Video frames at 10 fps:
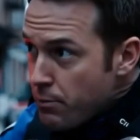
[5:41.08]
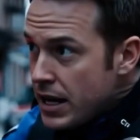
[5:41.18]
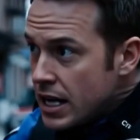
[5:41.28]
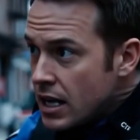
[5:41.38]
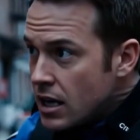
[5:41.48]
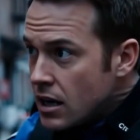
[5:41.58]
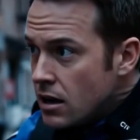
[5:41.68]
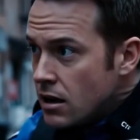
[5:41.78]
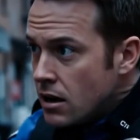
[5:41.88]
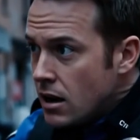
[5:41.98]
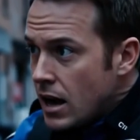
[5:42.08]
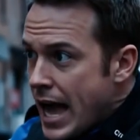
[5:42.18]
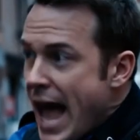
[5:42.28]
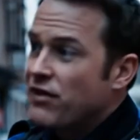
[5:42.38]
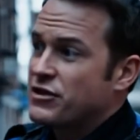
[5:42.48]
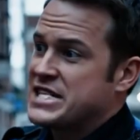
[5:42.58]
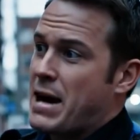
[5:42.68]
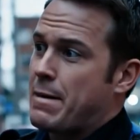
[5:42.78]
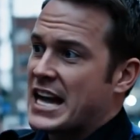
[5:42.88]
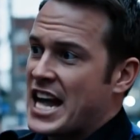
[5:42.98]
me, every
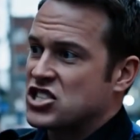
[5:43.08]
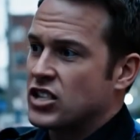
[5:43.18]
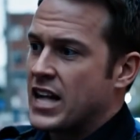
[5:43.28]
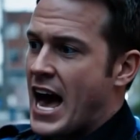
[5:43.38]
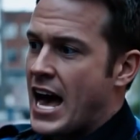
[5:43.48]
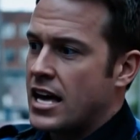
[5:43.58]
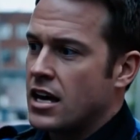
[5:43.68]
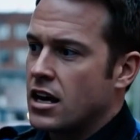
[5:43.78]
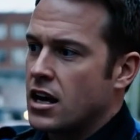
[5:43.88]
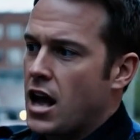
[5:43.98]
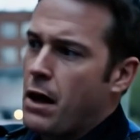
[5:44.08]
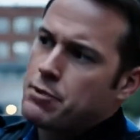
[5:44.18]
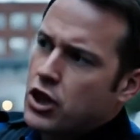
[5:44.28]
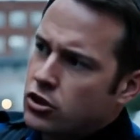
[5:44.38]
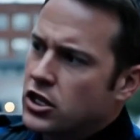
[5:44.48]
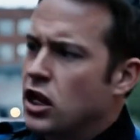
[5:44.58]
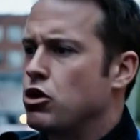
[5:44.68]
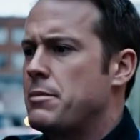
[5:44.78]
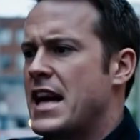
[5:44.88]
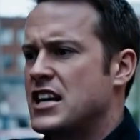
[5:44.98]
time I catch a lie, I'm literally
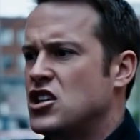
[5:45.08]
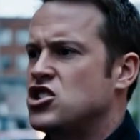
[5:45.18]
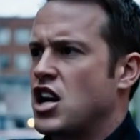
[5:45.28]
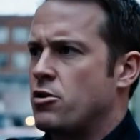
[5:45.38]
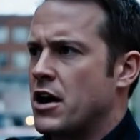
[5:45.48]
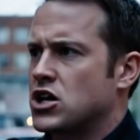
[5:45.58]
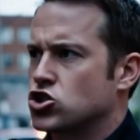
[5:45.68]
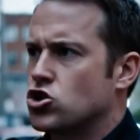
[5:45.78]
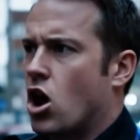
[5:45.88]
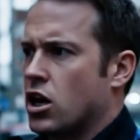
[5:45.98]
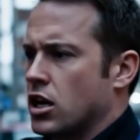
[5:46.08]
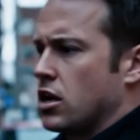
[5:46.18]
only making the generator stronger.